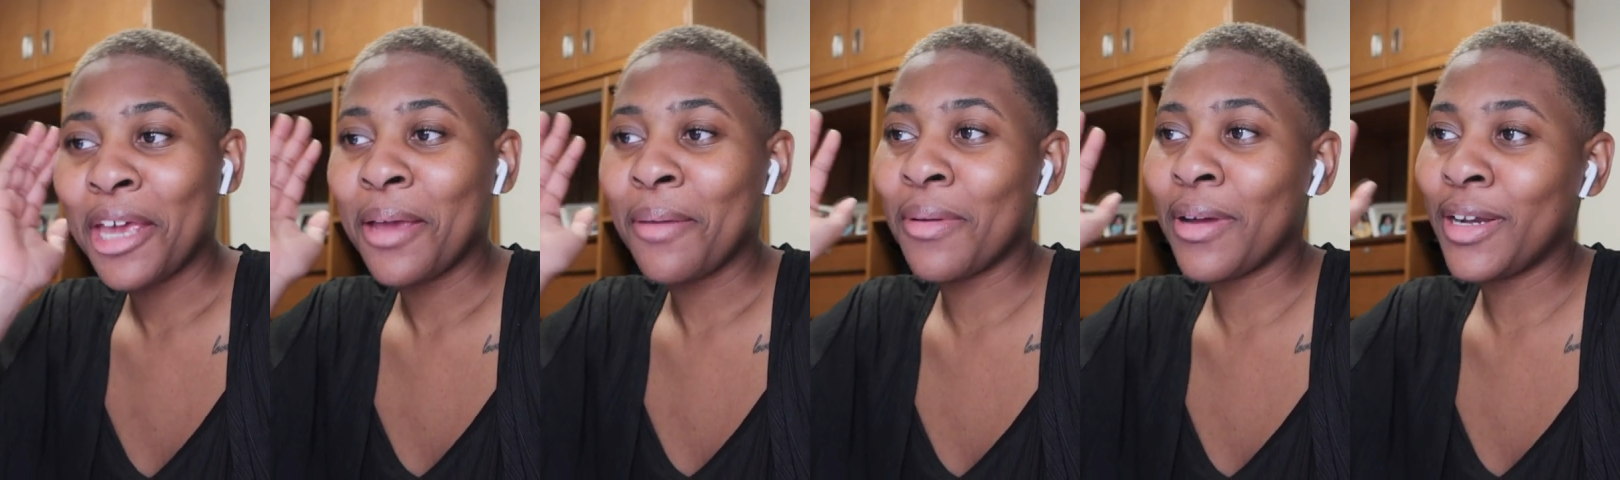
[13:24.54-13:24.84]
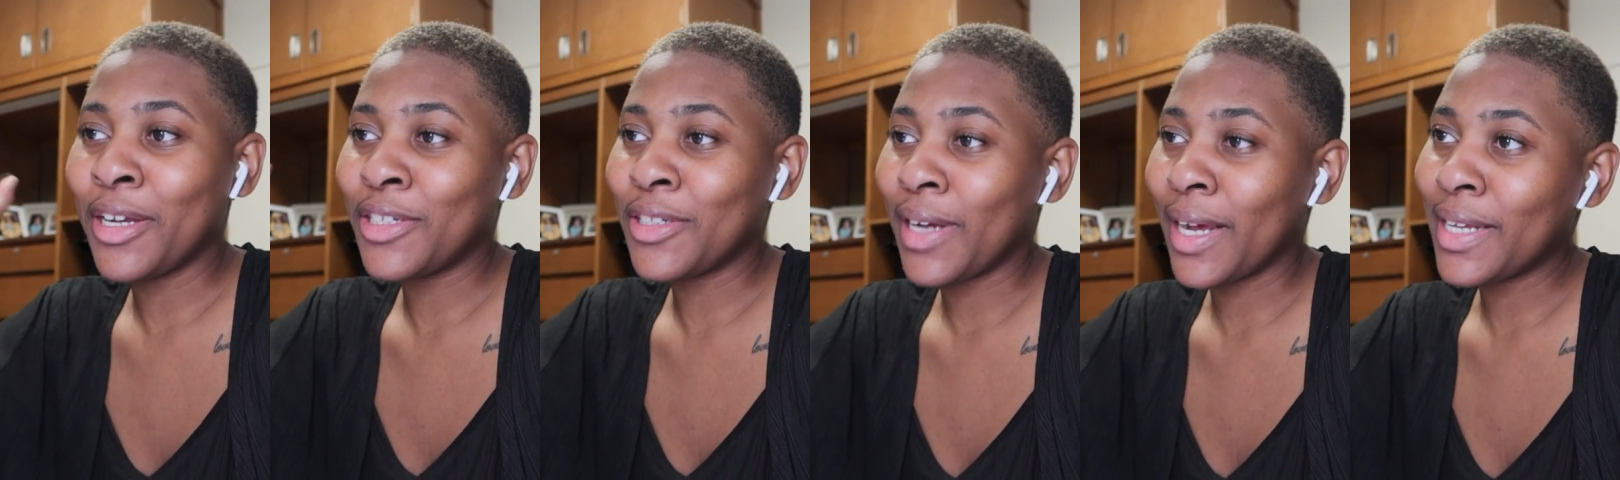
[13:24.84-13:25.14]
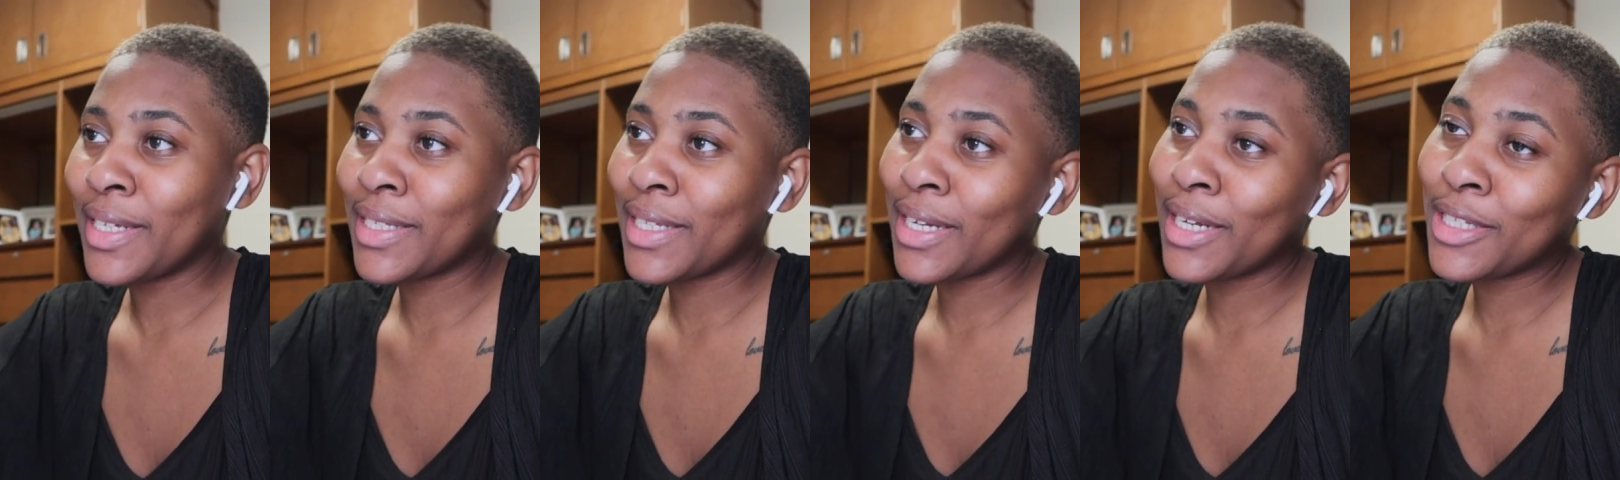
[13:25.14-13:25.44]
gonna try
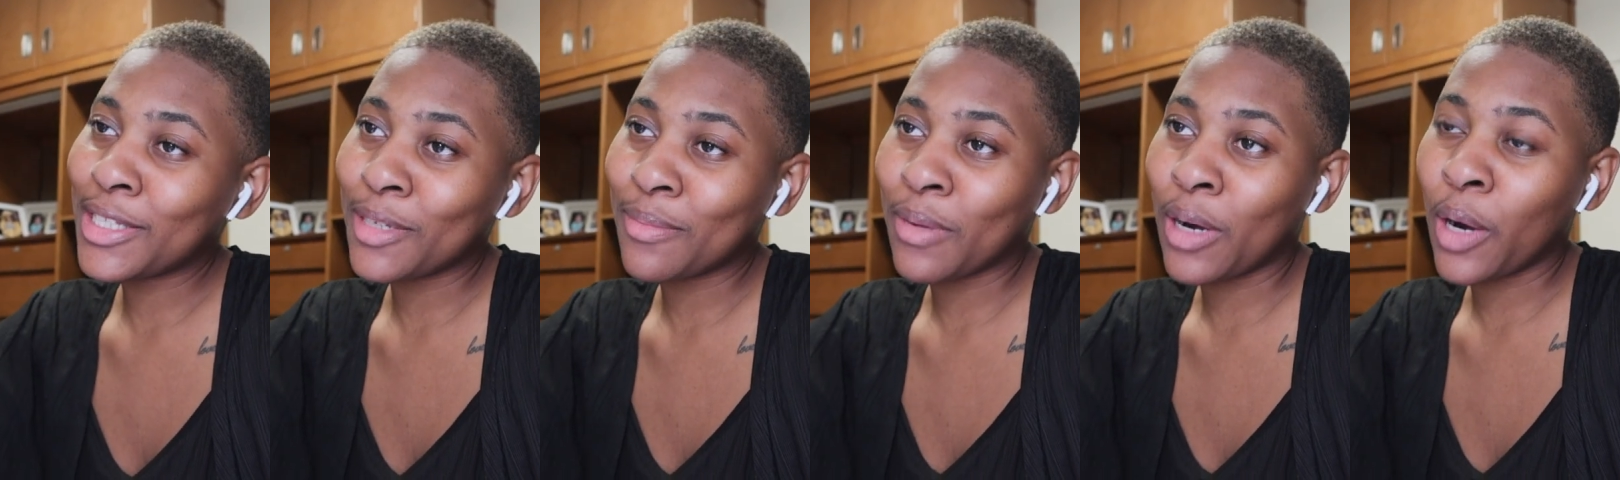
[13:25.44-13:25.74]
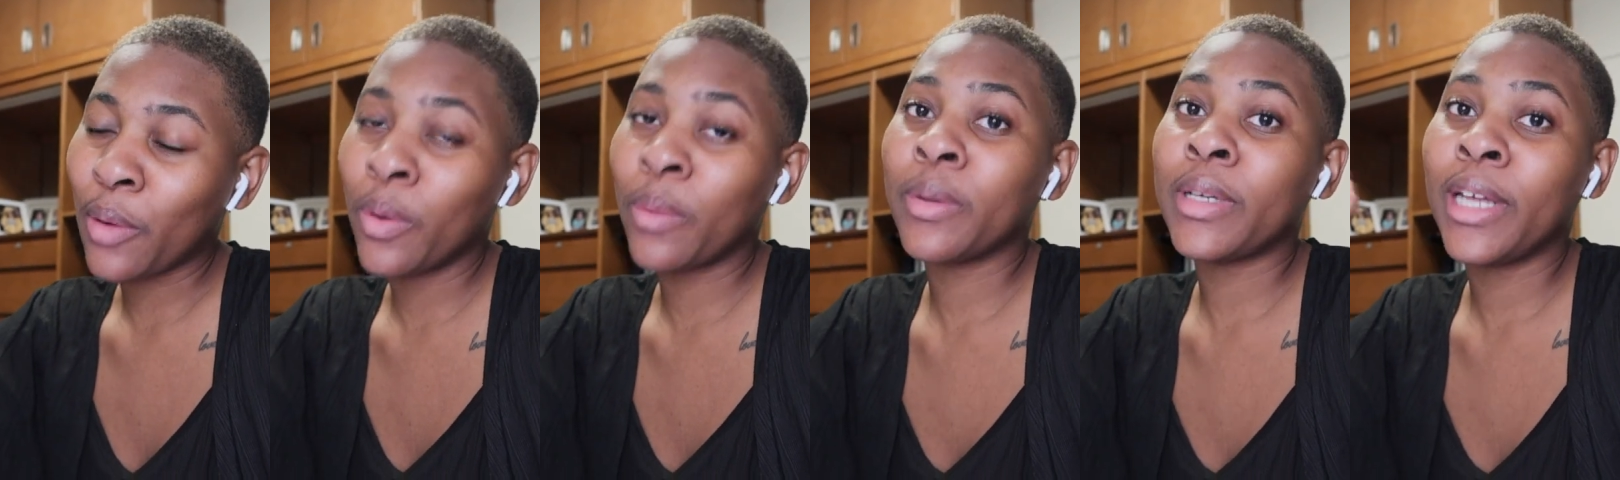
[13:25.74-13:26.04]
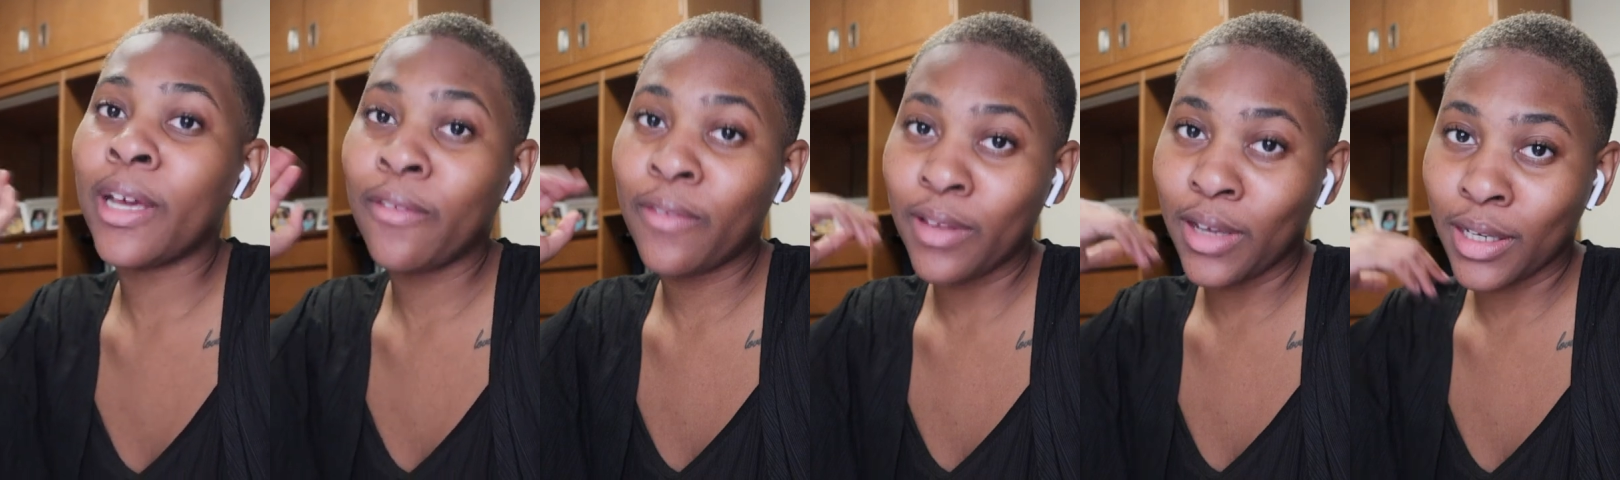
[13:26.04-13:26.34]
and study tomorrow. Well, we're
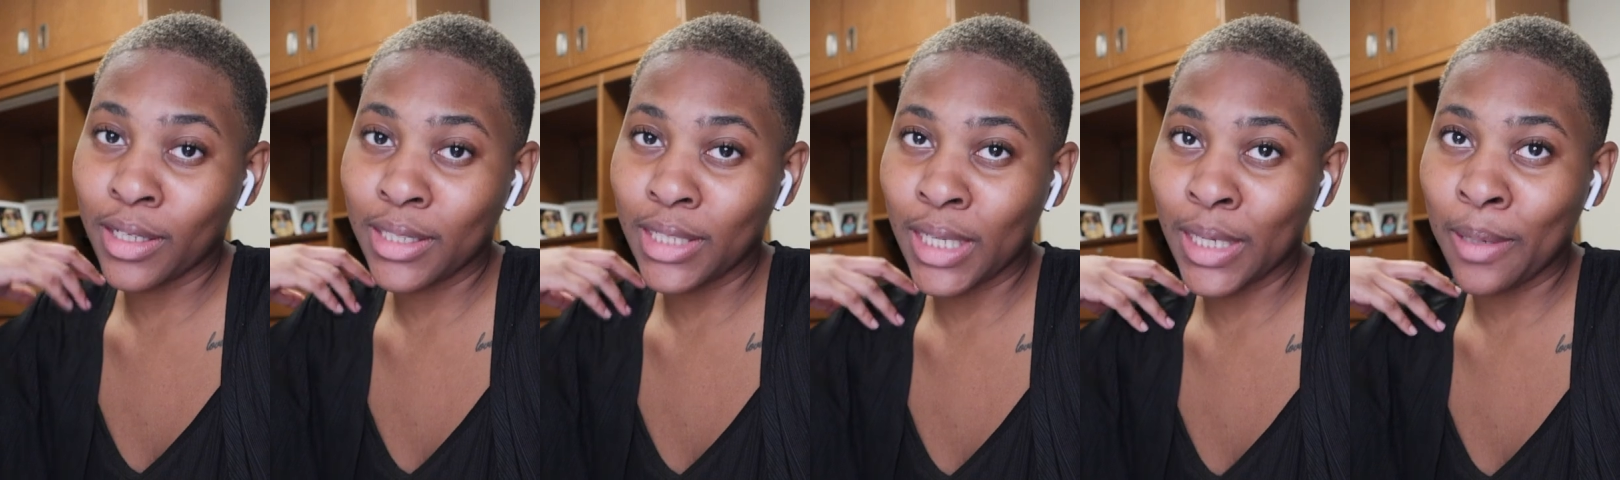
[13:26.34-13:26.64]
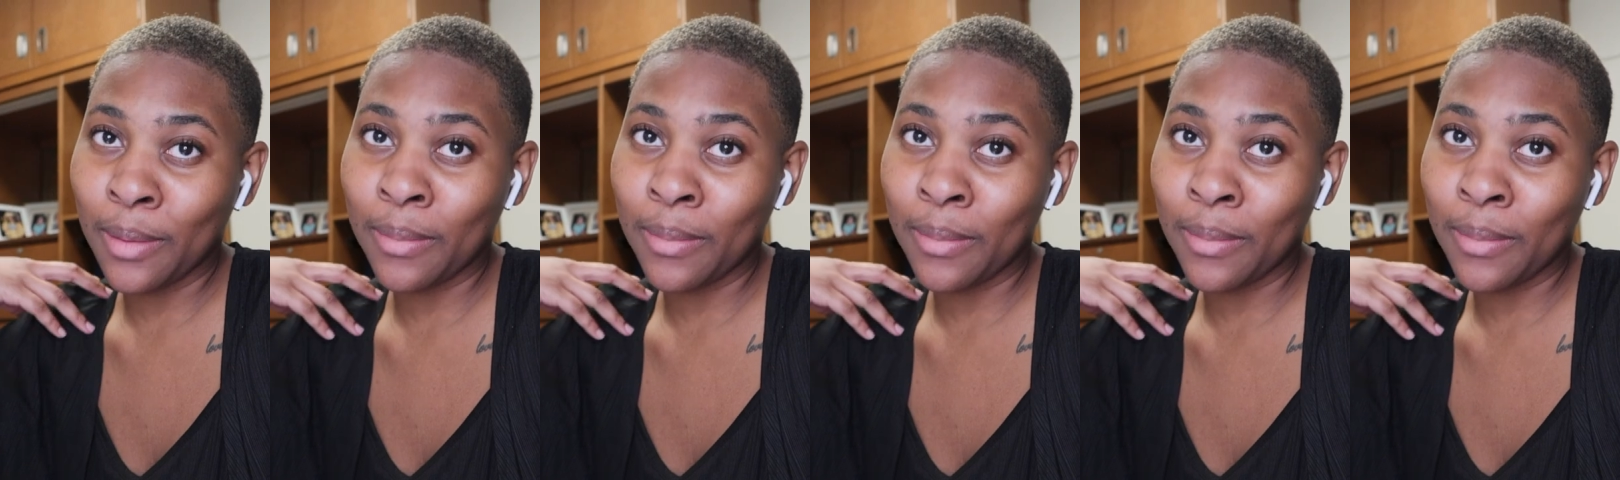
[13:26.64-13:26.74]
definitely gonna study